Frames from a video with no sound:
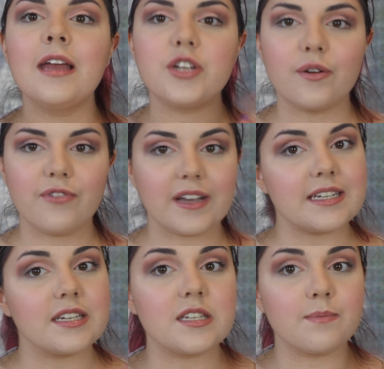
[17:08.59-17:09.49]
don't
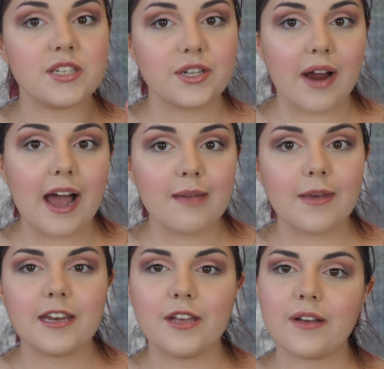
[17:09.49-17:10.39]
forget to subscribe
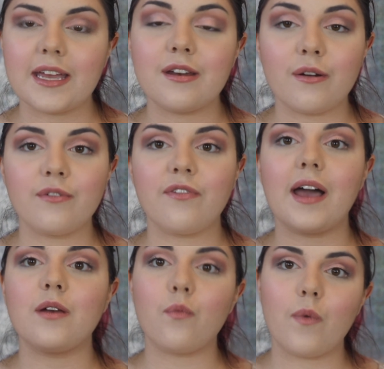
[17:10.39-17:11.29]
and you'll get notified